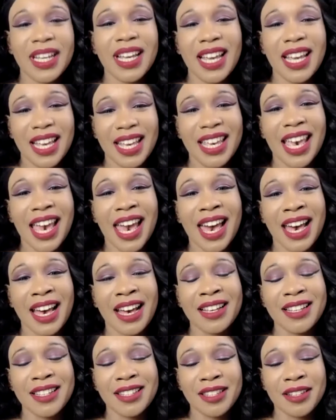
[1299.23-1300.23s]

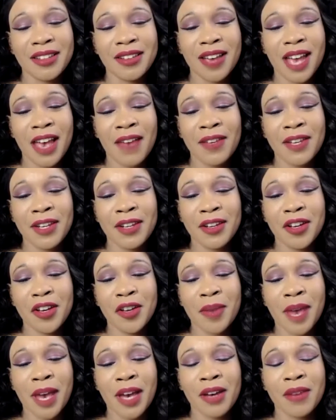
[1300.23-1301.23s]
Yeah, so having to go
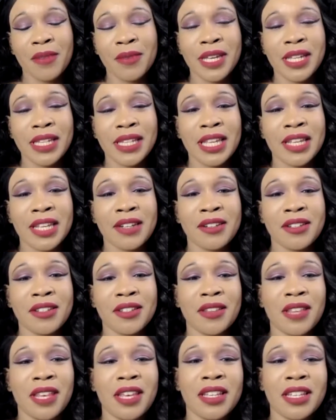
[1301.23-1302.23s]
back a week later
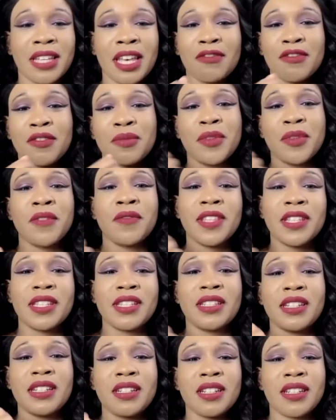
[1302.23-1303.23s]
so they could like remove the
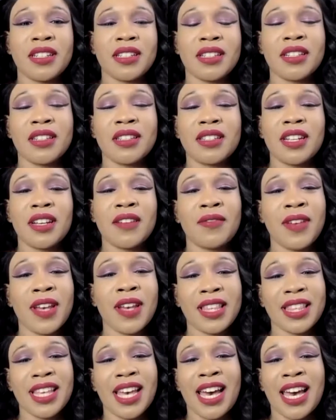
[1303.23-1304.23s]
stitches and stuff
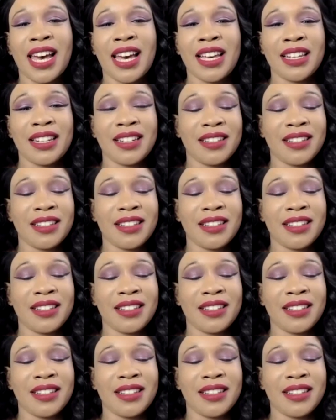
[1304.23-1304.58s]
like that.